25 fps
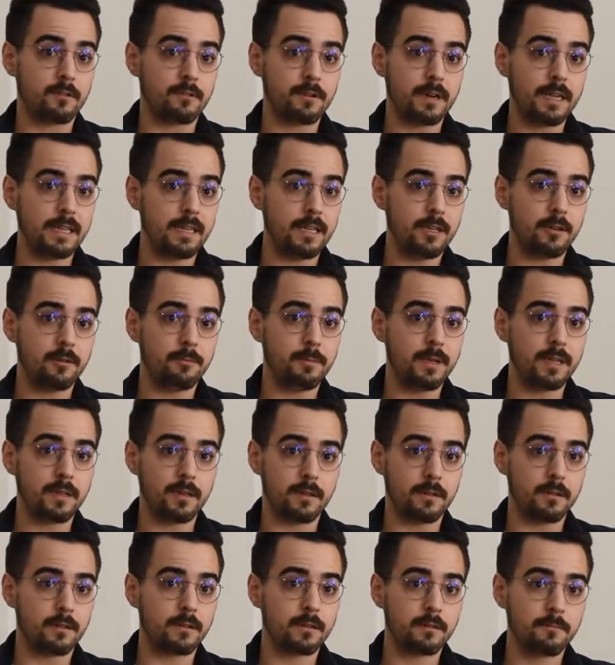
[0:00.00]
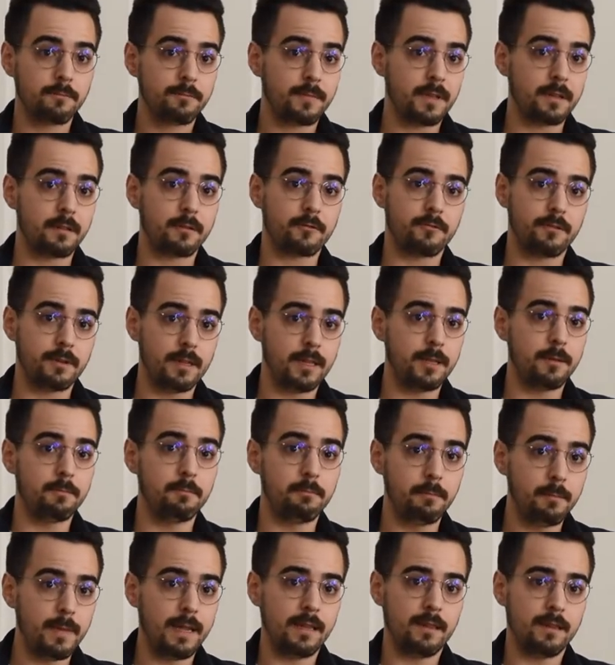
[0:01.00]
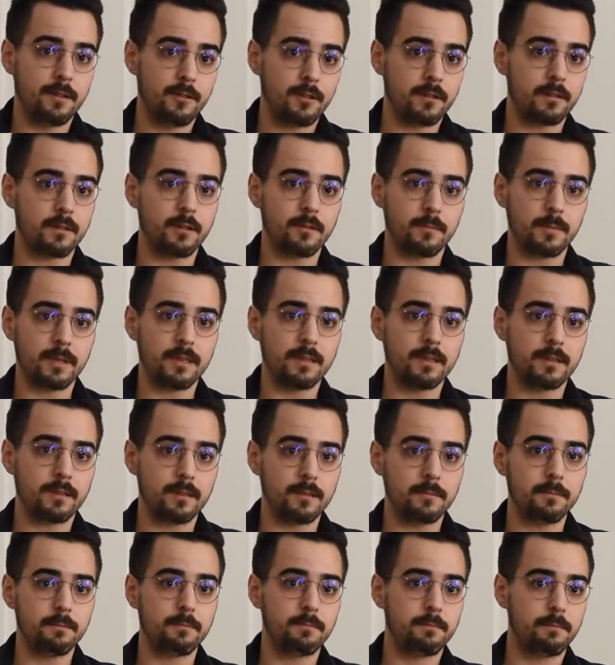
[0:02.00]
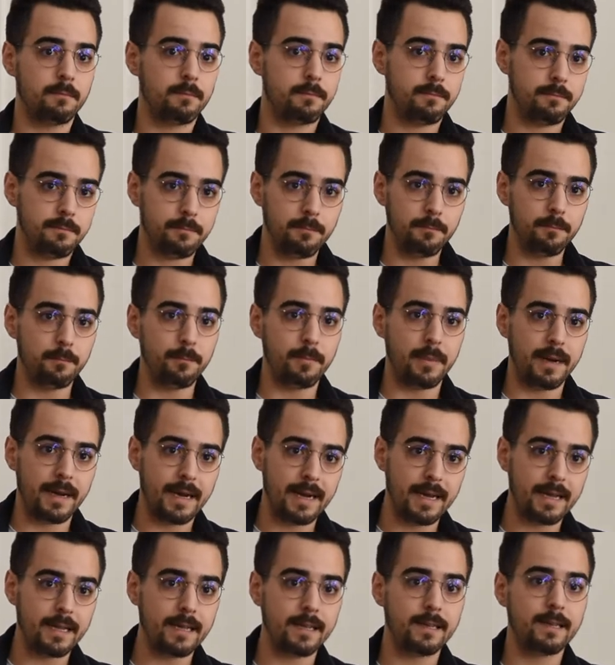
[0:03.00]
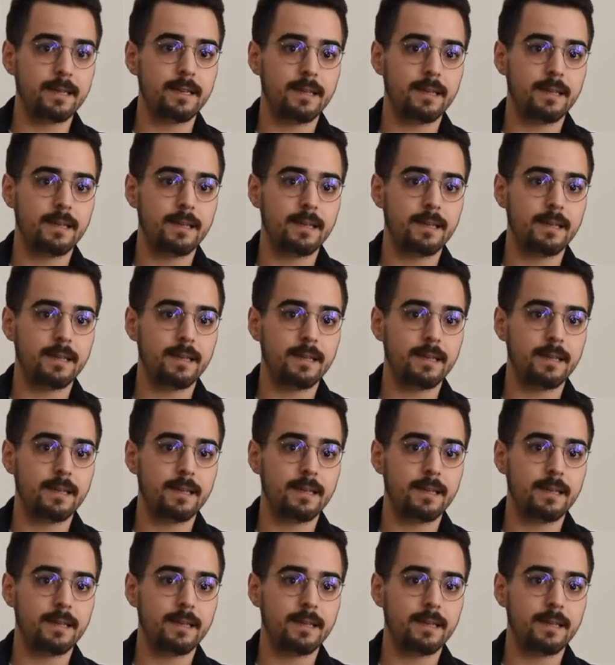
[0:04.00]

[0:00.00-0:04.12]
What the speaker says: or radio because it's really mainly just dominated by